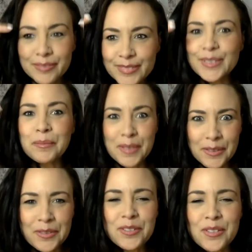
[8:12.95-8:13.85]

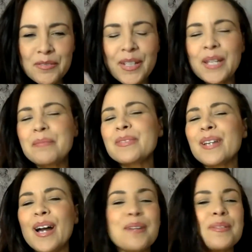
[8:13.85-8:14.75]
substitution of names,
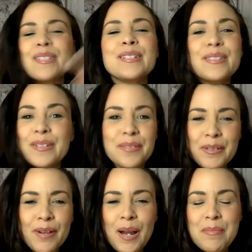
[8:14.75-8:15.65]
I wasn't
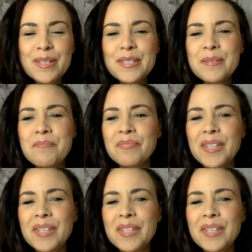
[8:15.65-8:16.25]
Tony Robbins,